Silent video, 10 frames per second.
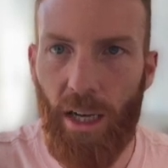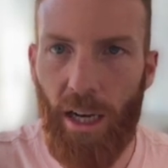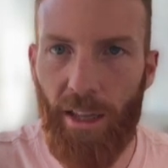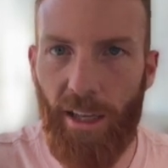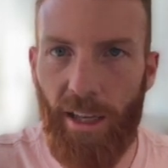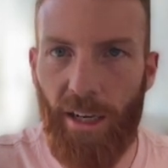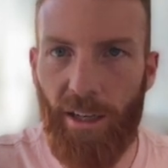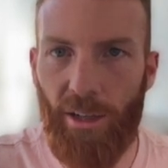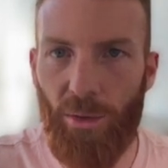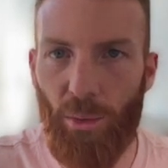And
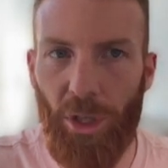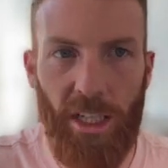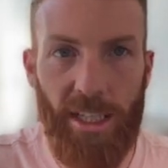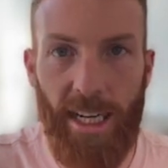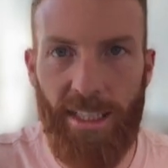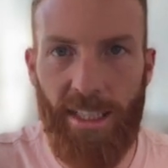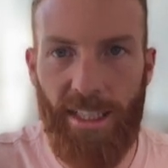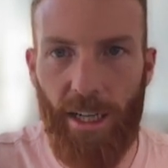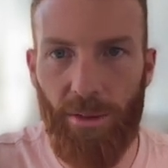then we can test this out.